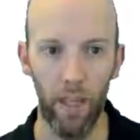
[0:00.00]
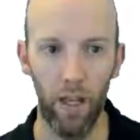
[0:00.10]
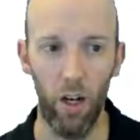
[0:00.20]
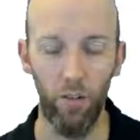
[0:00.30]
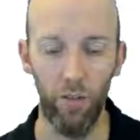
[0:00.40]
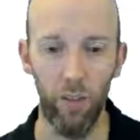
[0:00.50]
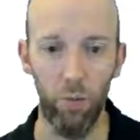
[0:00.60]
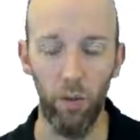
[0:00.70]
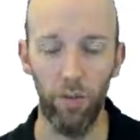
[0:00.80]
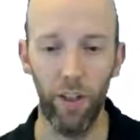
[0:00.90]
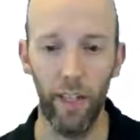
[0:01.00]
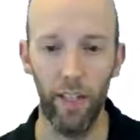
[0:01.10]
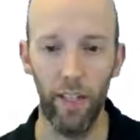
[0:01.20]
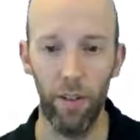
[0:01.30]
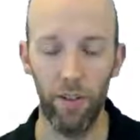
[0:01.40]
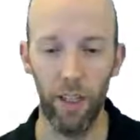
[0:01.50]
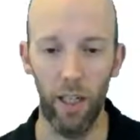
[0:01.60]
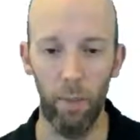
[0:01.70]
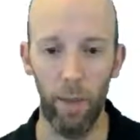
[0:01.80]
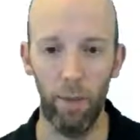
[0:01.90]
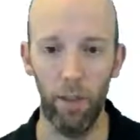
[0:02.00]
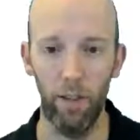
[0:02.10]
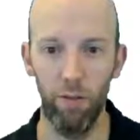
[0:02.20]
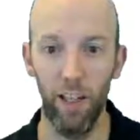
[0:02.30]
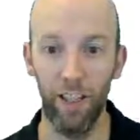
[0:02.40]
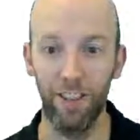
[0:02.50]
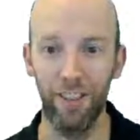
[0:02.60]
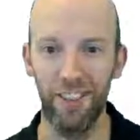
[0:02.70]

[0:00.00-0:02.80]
Often we'll find that people are reluctant